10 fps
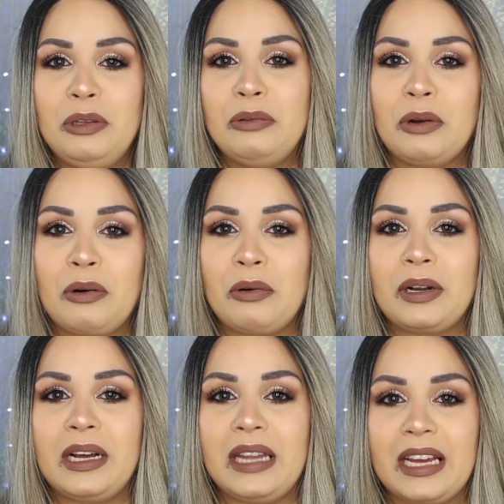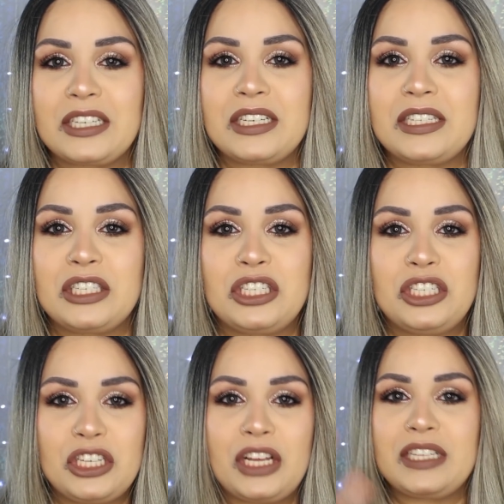unicorn collection is
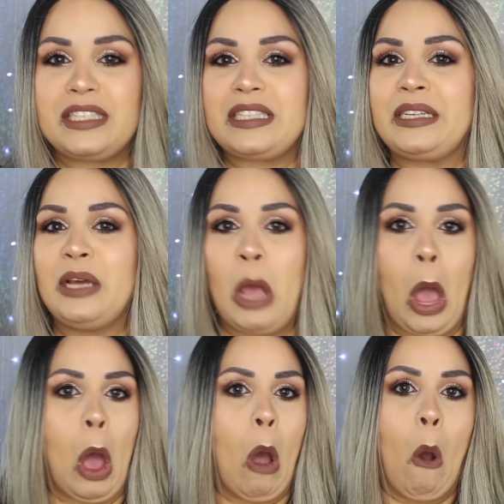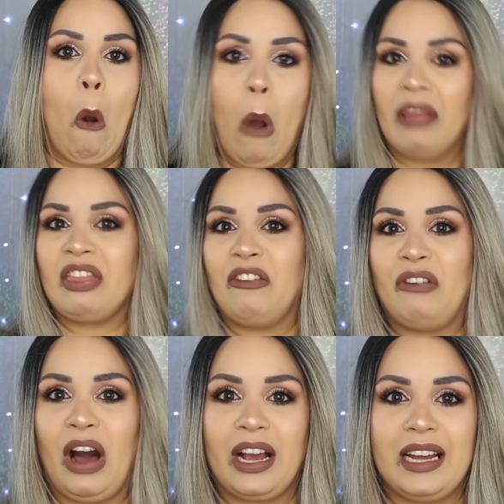just, what the
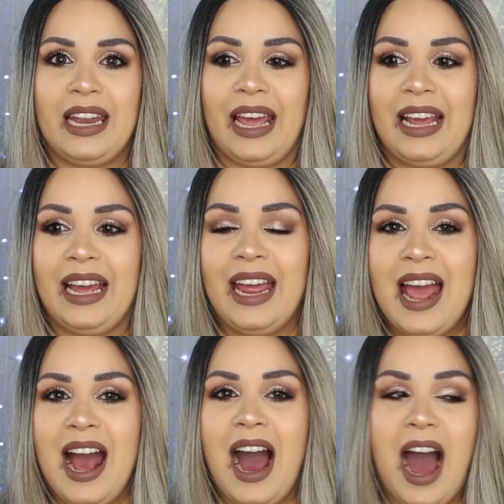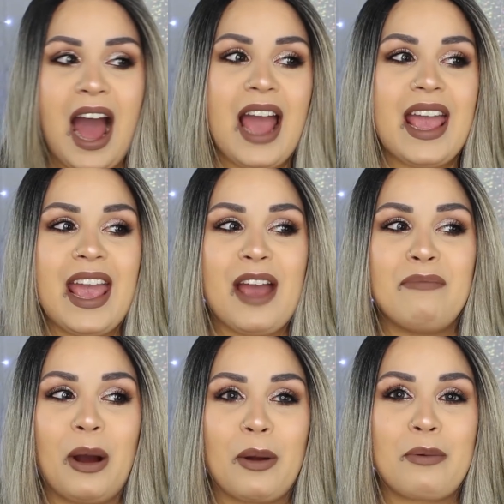fuck? Like, I
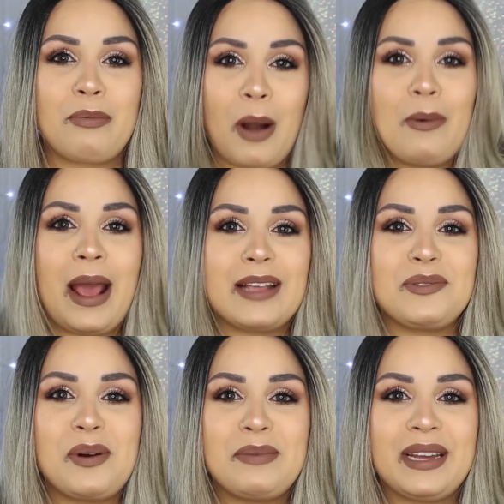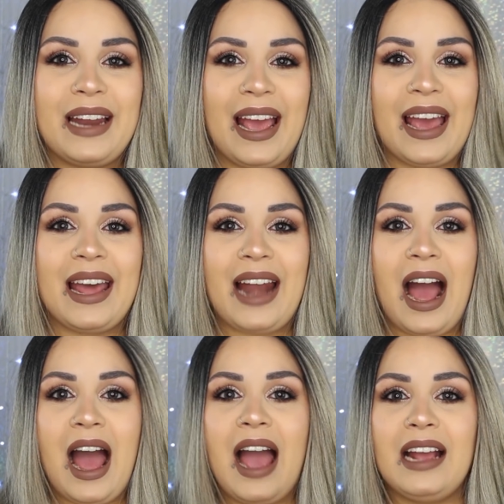am a grown-ass woman and
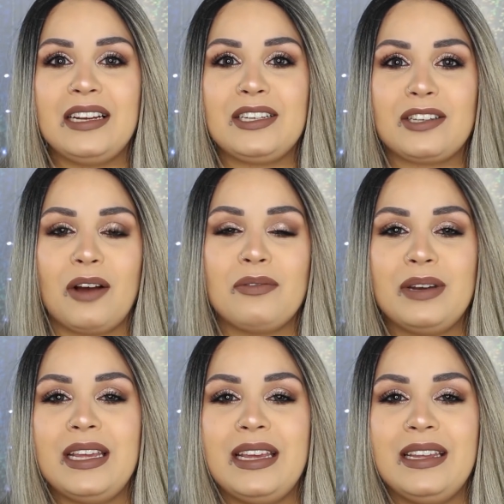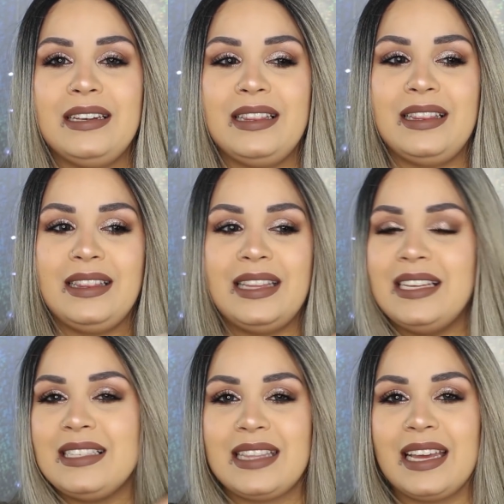I don't need
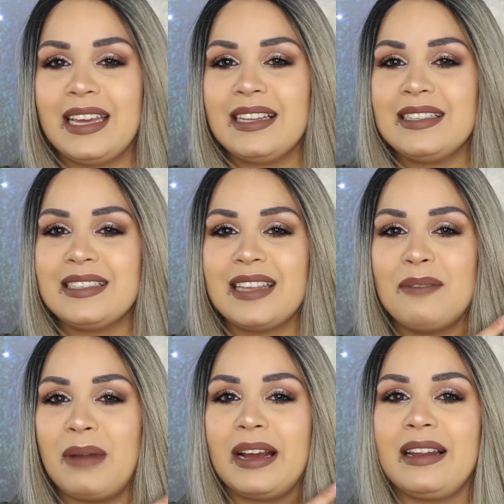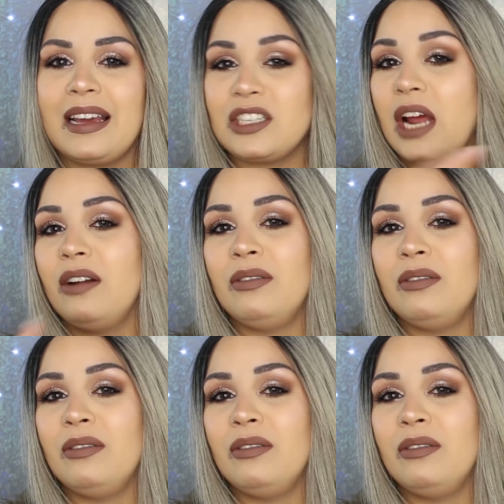these things in my collection.